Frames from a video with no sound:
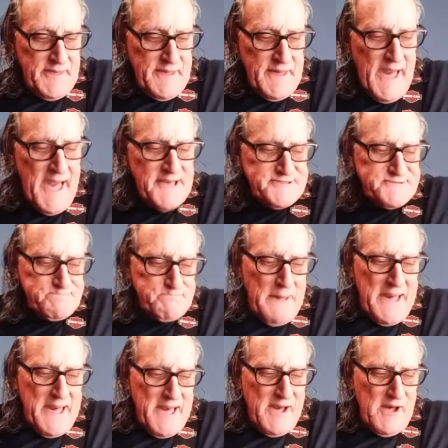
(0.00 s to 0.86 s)
I
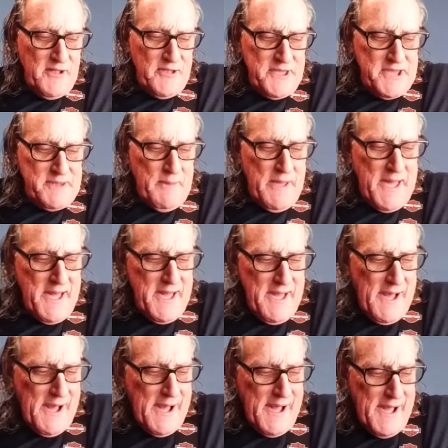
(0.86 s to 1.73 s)
smiled and my
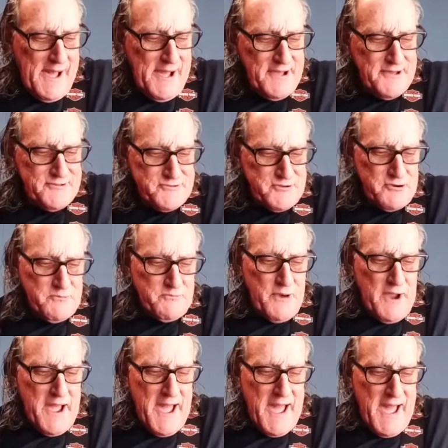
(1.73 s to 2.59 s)
eyes grew
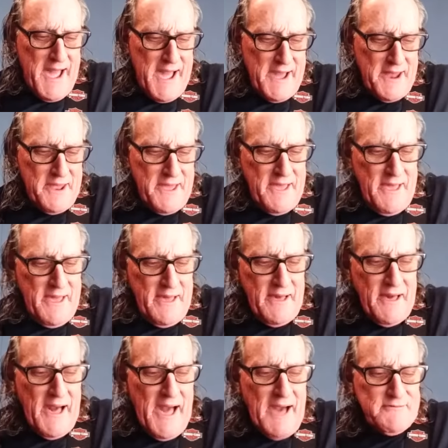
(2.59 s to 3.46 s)
bright.
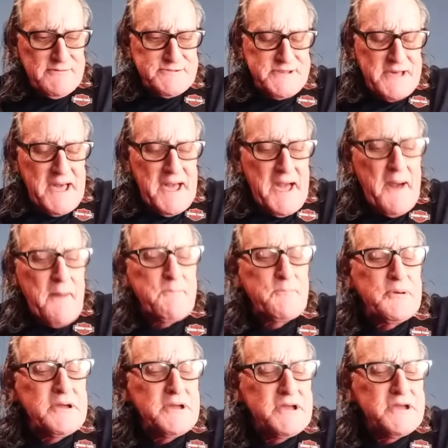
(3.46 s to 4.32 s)
I was
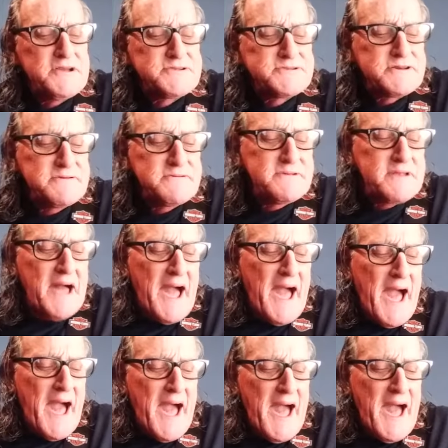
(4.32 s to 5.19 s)
happy
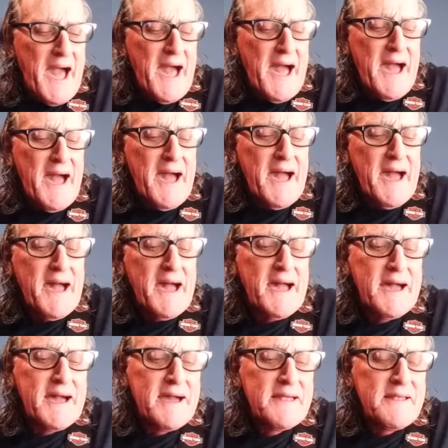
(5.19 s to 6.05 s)

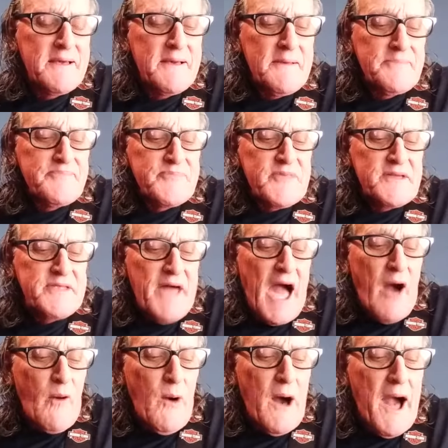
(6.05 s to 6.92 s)
tonight.
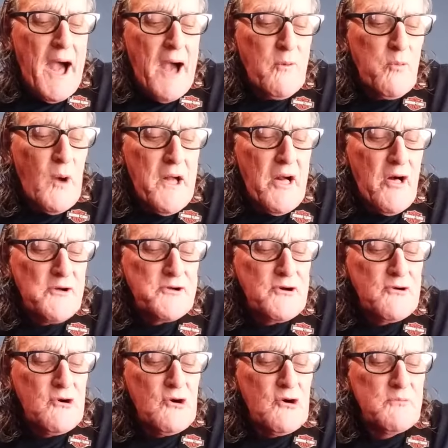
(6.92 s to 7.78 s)
Now I
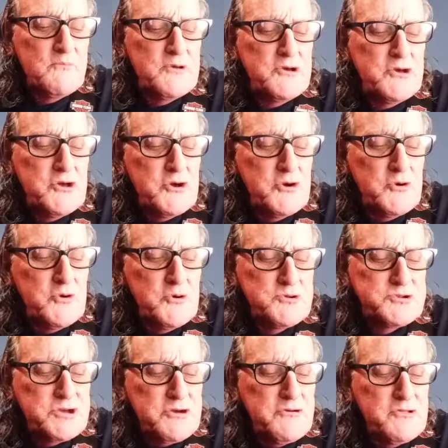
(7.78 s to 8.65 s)
welcome
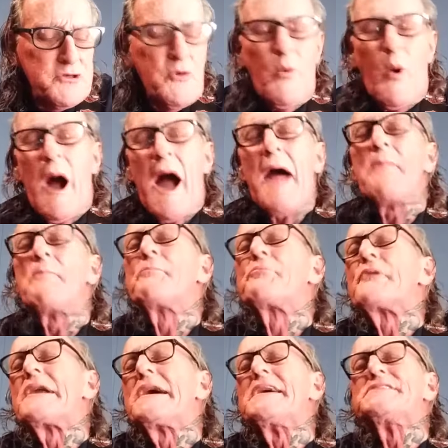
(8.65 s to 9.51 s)
you to the one
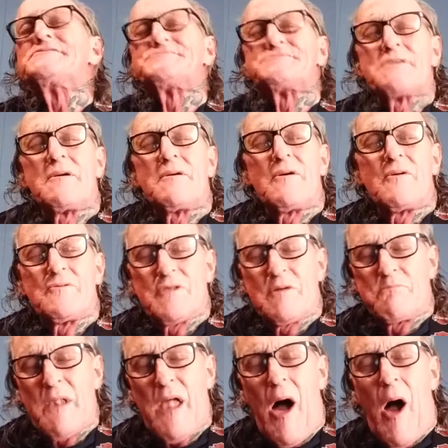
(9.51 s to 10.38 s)
place on
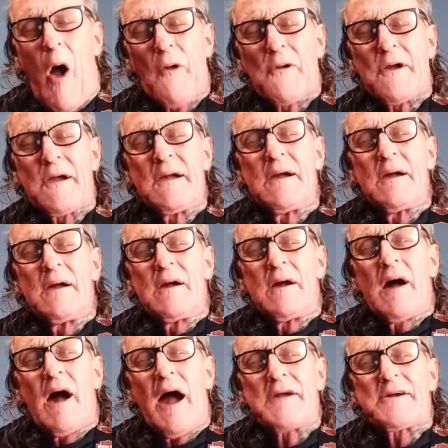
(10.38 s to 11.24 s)
the block
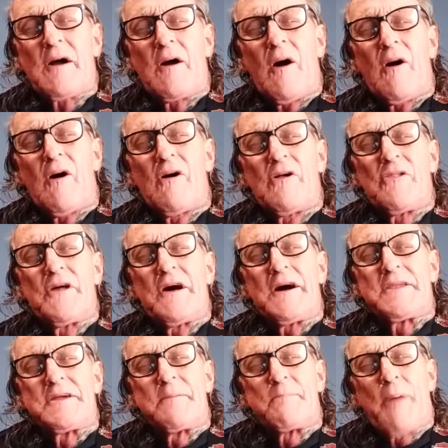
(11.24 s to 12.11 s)
I call
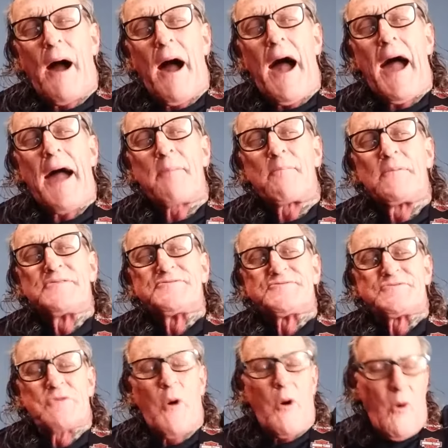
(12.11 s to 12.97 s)
the department
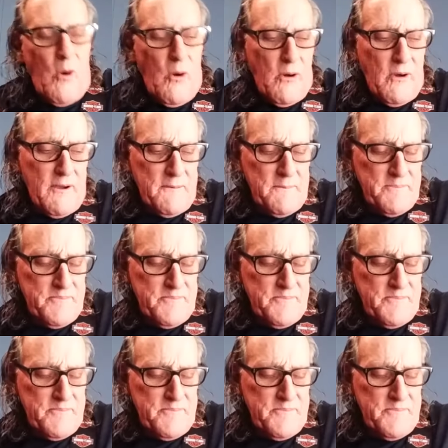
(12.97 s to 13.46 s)
store.